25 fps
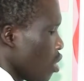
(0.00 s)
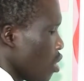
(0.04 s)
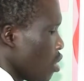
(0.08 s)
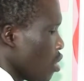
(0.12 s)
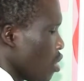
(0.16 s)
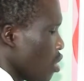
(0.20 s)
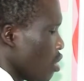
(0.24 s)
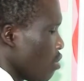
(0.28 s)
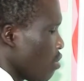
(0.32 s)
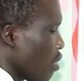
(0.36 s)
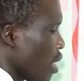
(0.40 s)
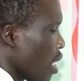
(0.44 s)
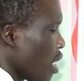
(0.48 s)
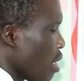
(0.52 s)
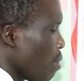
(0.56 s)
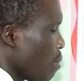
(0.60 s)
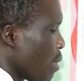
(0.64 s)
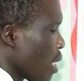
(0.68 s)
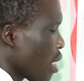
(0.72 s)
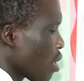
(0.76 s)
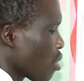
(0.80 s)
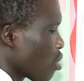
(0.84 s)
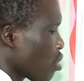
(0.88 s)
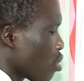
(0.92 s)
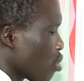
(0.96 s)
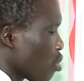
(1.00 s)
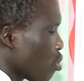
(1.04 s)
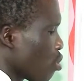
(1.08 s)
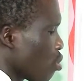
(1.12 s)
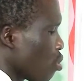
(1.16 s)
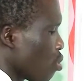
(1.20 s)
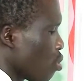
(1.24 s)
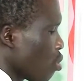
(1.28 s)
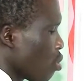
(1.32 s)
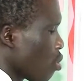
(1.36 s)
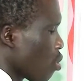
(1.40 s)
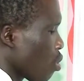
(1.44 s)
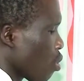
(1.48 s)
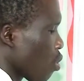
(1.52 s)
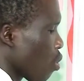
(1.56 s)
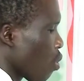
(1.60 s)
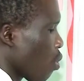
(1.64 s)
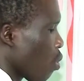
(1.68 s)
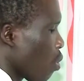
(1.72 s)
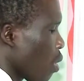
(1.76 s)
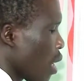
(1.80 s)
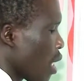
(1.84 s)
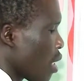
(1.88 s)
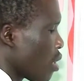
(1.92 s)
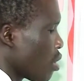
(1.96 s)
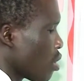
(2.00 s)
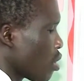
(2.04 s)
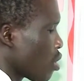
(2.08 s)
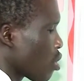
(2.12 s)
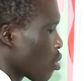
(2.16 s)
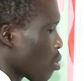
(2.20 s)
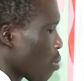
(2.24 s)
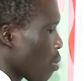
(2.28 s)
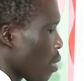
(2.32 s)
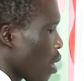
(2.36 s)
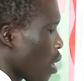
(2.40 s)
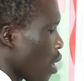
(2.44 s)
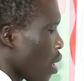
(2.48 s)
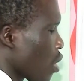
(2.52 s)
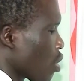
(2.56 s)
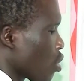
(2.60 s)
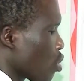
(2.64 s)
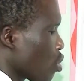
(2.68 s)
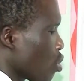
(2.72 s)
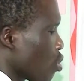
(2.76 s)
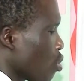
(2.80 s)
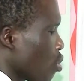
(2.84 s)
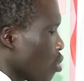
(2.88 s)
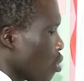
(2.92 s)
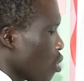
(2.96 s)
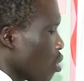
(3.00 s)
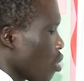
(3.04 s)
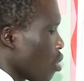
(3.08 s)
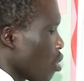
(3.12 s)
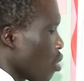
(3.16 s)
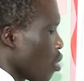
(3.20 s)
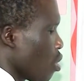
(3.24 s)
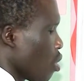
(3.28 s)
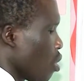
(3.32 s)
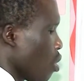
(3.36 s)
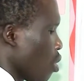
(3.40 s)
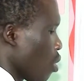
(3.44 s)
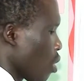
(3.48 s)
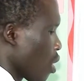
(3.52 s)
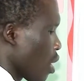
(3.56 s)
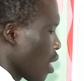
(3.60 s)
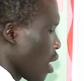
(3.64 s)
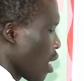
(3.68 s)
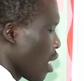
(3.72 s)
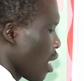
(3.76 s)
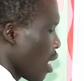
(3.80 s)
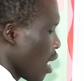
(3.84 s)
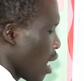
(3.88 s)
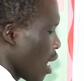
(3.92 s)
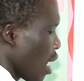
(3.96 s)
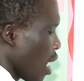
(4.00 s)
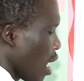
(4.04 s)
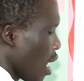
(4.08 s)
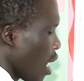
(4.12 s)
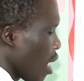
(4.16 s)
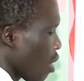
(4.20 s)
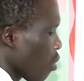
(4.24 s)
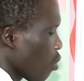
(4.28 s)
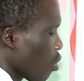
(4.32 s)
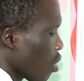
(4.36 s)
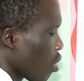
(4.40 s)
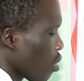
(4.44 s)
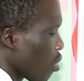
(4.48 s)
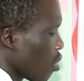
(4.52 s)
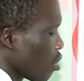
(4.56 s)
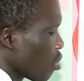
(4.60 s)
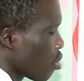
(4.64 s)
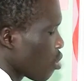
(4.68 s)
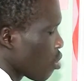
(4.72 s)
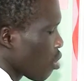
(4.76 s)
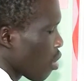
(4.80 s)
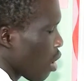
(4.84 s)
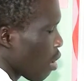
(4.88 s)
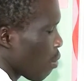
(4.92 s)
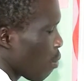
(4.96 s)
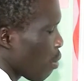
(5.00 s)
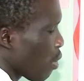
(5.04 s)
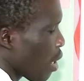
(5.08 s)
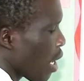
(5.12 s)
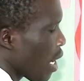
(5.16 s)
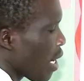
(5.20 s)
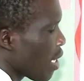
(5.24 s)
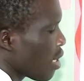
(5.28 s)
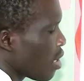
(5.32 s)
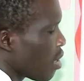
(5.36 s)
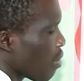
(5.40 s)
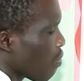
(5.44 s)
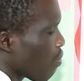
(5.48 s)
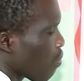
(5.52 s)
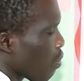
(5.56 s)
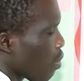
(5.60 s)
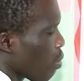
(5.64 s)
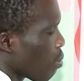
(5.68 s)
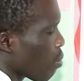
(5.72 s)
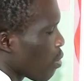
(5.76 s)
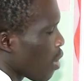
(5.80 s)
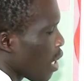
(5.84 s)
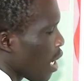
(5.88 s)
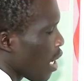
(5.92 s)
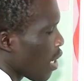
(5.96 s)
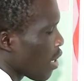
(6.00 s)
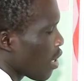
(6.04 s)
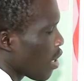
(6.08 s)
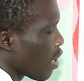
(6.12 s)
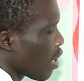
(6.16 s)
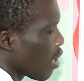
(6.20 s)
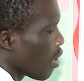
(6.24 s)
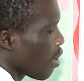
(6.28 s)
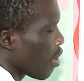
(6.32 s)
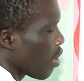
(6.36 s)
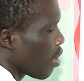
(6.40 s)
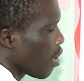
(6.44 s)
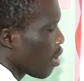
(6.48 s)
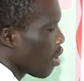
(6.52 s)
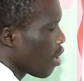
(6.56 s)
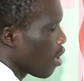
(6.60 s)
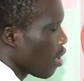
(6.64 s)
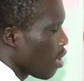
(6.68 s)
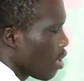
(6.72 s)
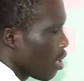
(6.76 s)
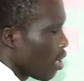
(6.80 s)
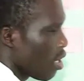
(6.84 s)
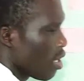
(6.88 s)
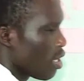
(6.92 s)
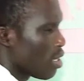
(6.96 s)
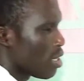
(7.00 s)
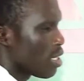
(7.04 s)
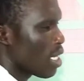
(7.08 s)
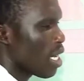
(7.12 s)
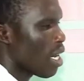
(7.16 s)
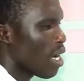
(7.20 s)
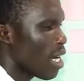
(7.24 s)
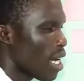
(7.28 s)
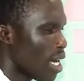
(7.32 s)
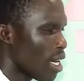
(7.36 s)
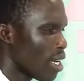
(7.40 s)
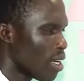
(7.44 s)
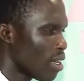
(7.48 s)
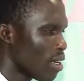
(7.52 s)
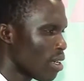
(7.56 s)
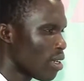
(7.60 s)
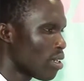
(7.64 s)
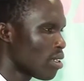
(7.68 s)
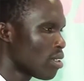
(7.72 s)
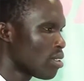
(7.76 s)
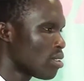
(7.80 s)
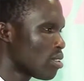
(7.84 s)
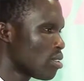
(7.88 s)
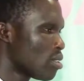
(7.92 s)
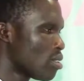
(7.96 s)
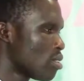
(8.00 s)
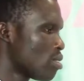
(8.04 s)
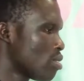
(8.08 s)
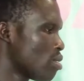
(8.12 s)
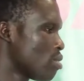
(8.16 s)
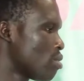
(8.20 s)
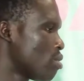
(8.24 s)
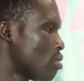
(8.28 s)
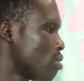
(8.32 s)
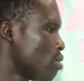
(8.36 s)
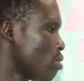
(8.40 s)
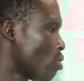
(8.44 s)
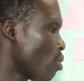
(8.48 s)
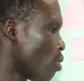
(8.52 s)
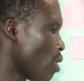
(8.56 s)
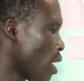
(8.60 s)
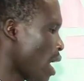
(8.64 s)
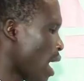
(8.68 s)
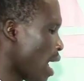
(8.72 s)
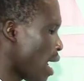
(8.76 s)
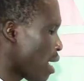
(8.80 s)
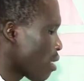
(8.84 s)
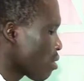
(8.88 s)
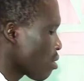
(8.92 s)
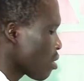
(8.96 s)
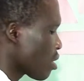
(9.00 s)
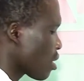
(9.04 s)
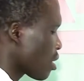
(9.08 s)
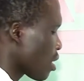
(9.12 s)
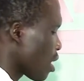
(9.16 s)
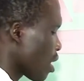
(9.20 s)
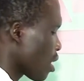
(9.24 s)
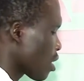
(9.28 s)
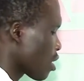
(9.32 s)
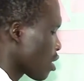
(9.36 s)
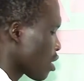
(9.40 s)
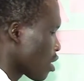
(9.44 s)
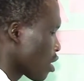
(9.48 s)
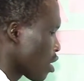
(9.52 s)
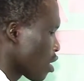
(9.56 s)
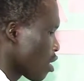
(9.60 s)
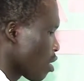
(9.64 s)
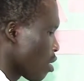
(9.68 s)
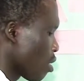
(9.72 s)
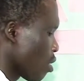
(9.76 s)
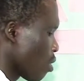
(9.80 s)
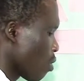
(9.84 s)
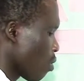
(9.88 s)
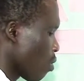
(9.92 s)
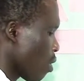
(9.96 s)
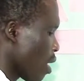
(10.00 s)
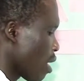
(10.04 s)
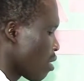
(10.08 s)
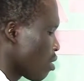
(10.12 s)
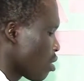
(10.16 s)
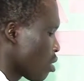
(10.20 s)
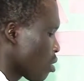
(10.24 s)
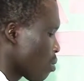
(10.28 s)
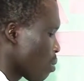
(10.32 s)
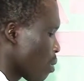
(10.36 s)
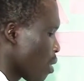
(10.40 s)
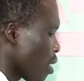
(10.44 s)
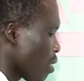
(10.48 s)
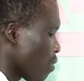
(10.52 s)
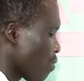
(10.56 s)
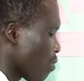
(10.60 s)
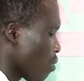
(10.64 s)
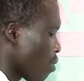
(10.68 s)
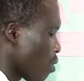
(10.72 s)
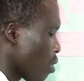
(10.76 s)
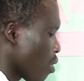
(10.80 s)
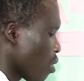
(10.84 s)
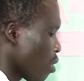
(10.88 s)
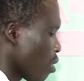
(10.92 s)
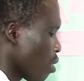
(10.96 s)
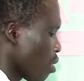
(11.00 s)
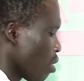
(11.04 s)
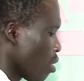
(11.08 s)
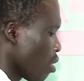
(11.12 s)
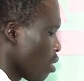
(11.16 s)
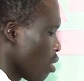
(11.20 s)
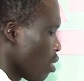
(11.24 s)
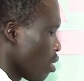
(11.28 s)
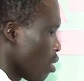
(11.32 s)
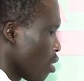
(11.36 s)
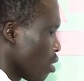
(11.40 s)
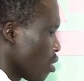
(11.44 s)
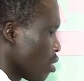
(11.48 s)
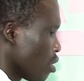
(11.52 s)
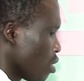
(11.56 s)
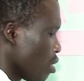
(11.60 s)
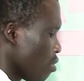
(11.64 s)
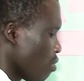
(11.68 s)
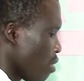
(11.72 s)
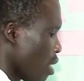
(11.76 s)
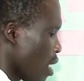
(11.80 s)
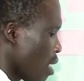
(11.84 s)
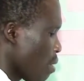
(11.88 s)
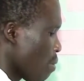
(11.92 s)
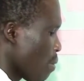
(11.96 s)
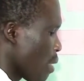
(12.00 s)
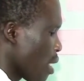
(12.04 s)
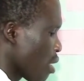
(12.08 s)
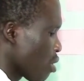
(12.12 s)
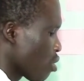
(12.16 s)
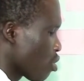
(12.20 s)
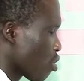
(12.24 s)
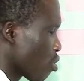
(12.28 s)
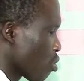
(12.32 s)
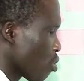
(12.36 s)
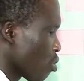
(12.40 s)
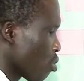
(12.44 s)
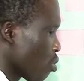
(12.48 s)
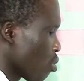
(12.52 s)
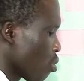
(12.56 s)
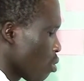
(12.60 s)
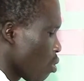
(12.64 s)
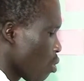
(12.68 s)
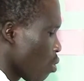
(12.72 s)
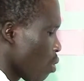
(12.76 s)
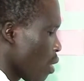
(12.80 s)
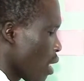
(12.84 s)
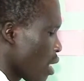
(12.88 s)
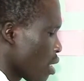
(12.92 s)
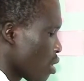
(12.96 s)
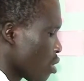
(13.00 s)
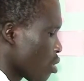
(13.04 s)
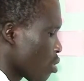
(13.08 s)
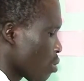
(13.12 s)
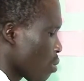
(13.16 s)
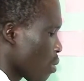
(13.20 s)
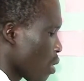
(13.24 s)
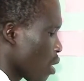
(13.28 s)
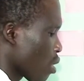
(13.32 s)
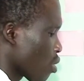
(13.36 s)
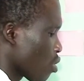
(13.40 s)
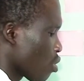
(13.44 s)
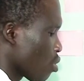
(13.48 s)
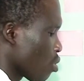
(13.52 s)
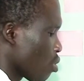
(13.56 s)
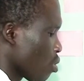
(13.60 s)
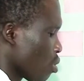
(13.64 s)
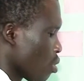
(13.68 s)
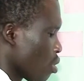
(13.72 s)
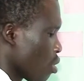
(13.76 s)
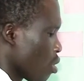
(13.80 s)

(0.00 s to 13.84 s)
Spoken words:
divided by 2 y raised to power 2. Okay, how are we going to apply the formula here? Now we have 6 y raised to power 4 divided by 2 y raised to power 2.